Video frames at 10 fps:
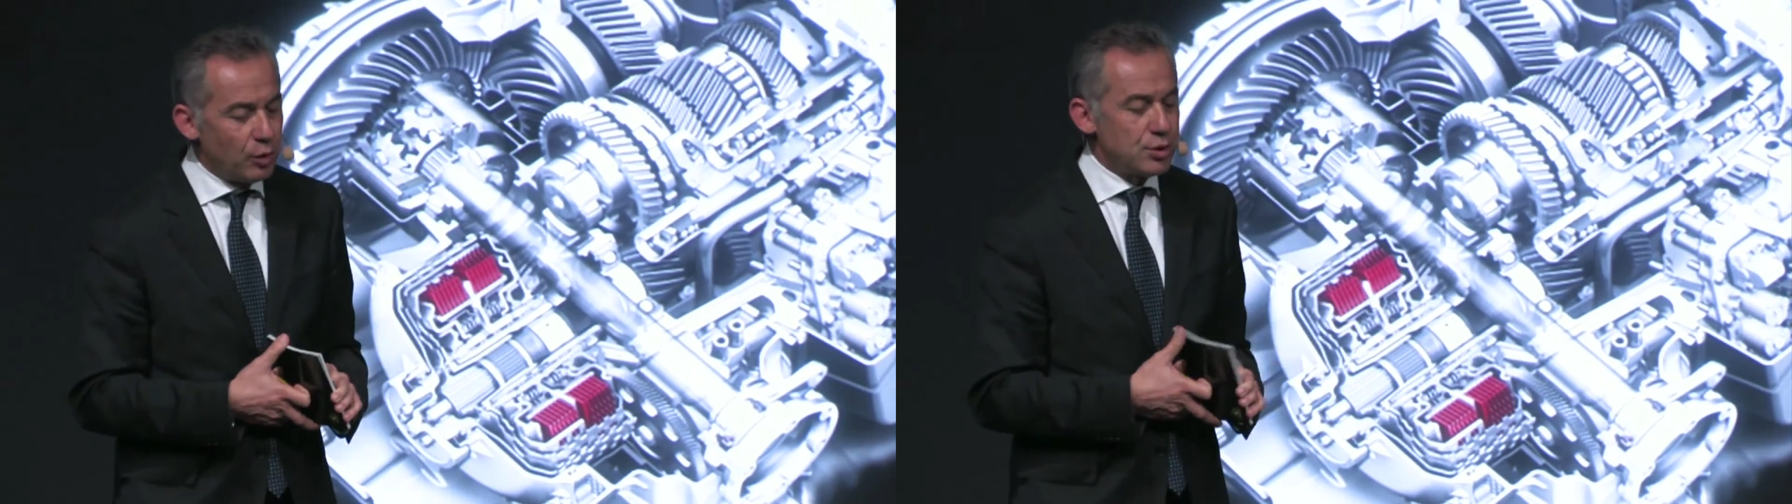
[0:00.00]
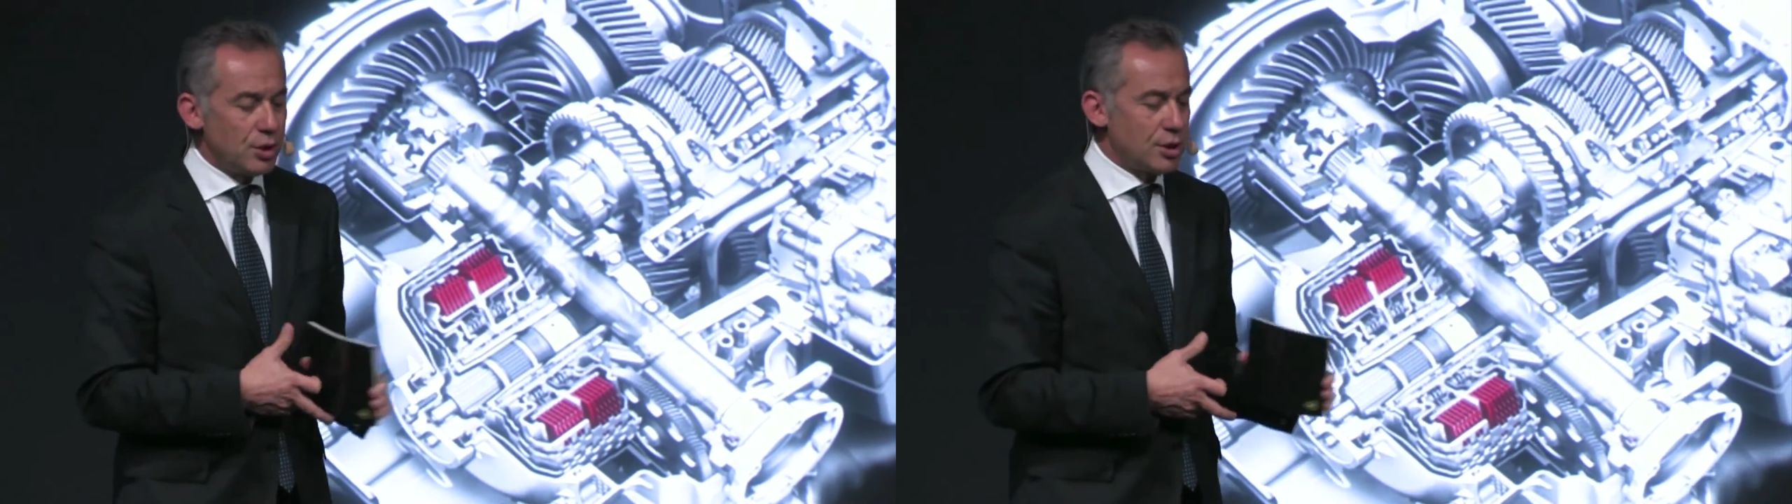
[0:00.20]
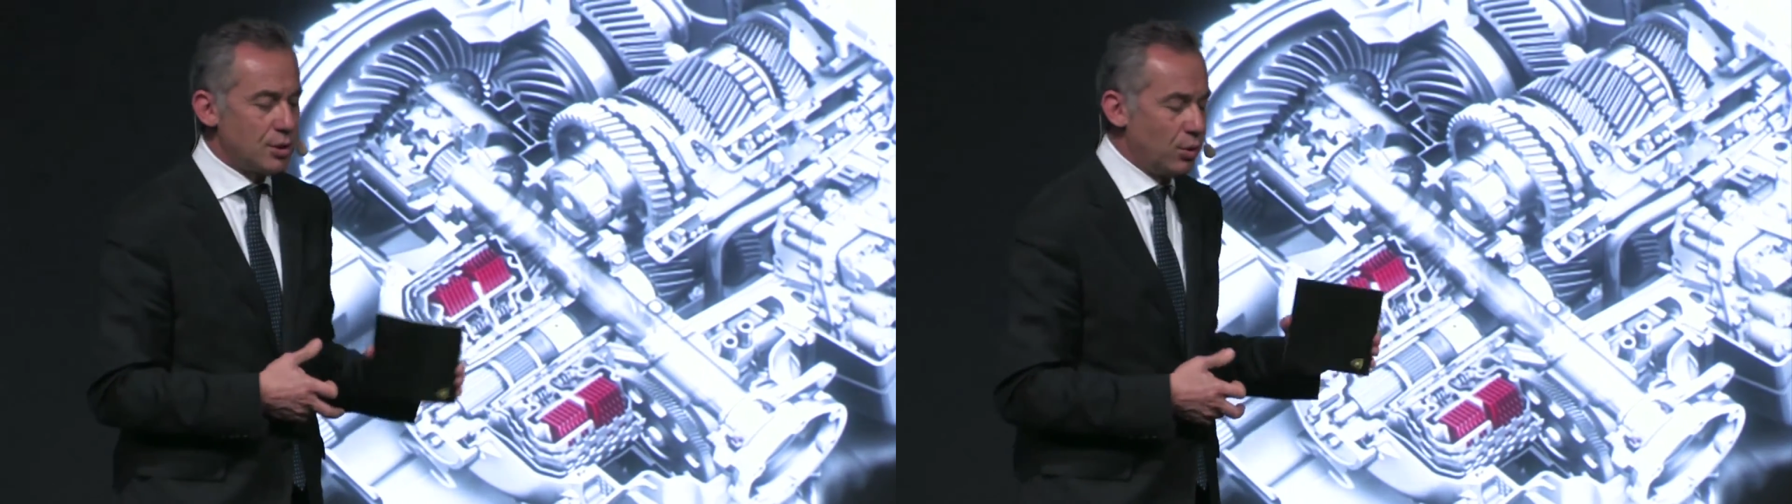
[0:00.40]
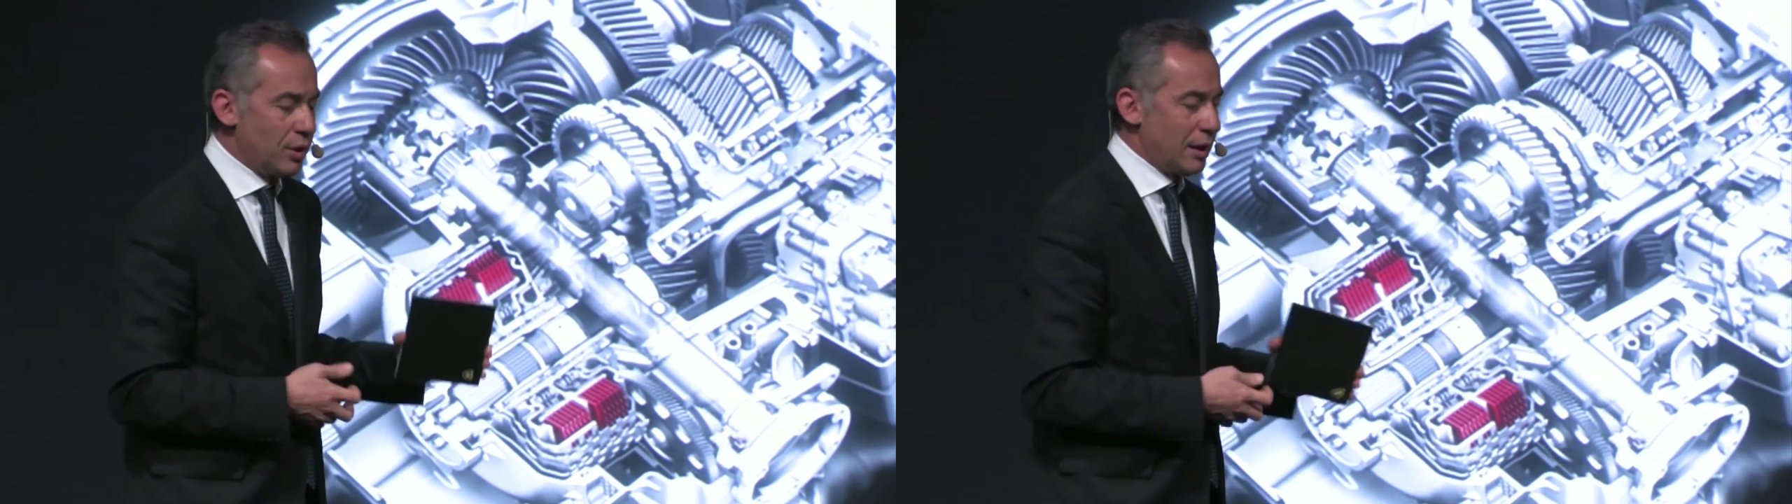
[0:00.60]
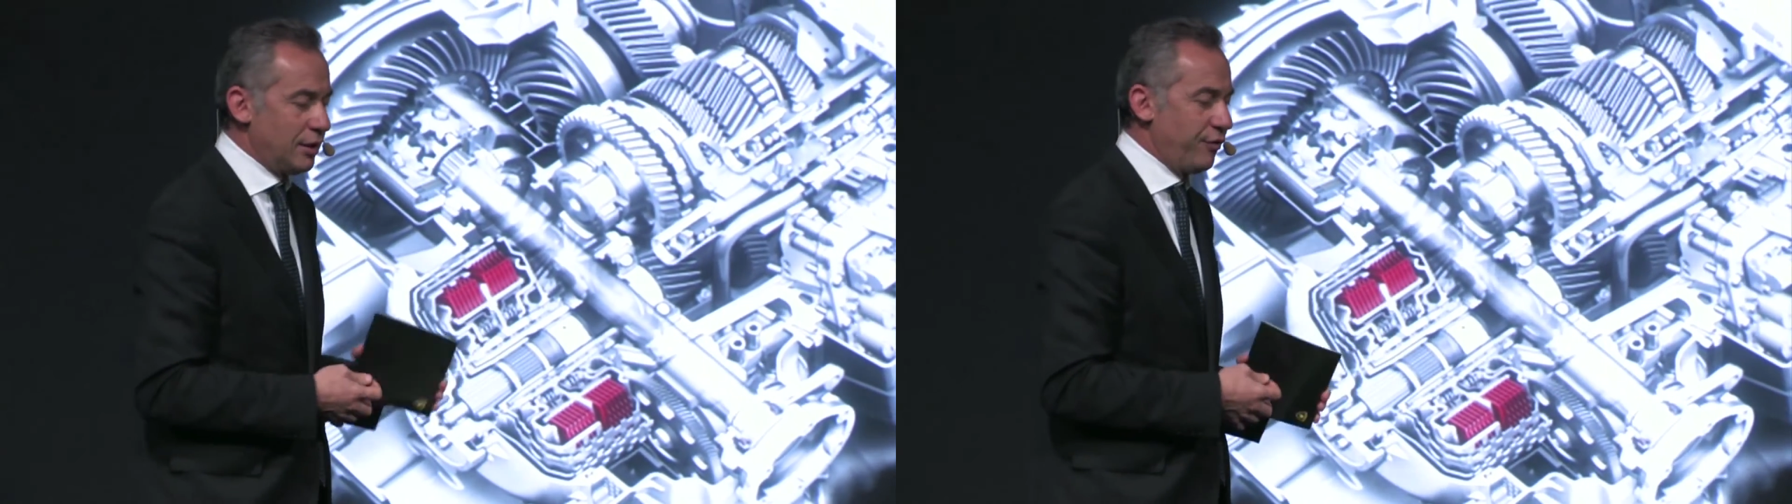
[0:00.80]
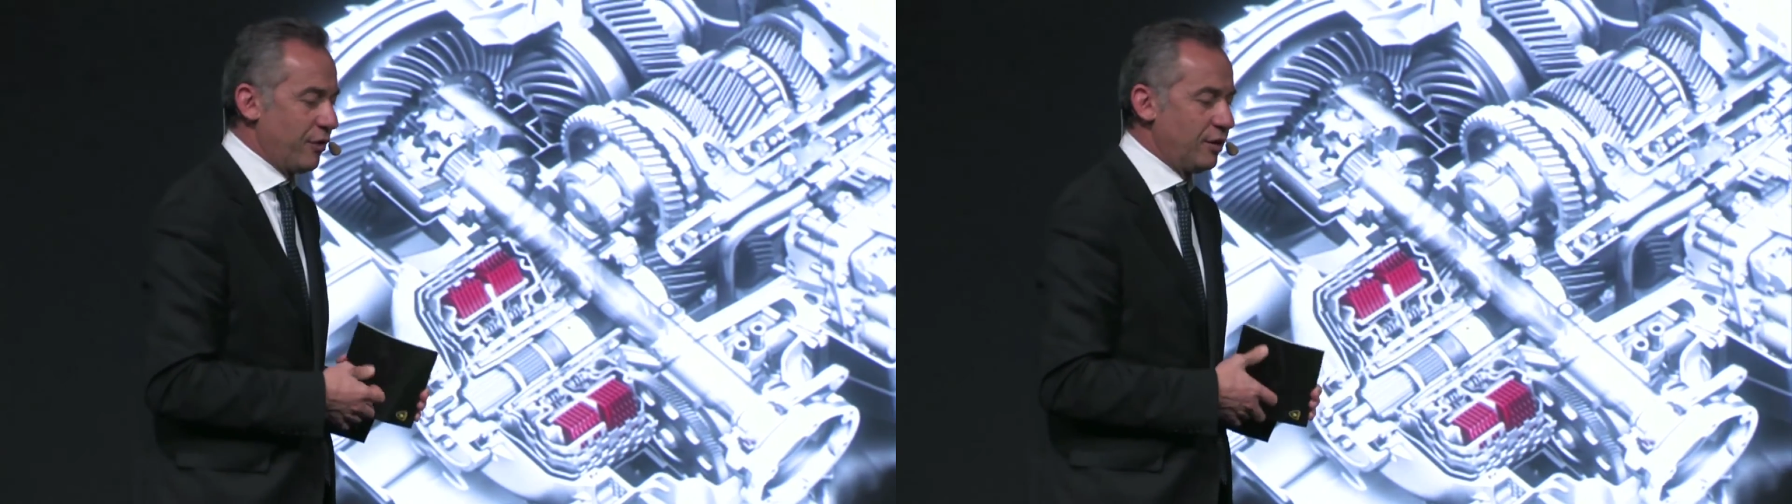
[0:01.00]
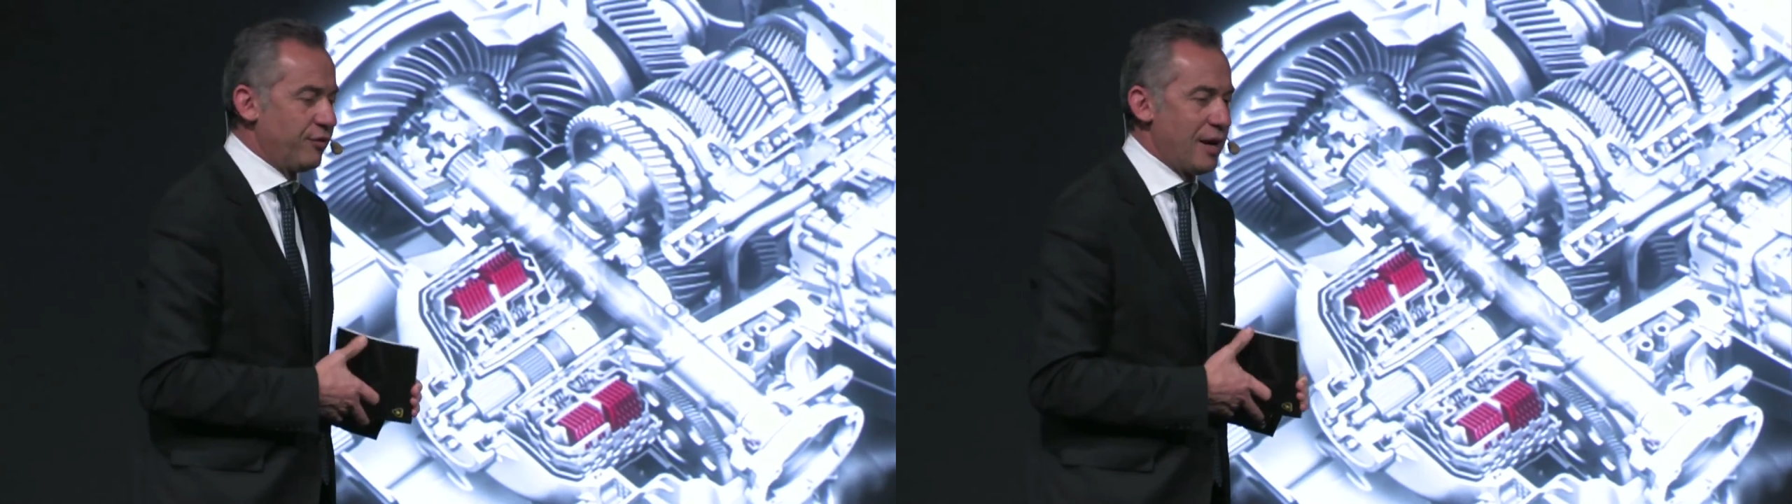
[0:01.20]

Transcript: also installed different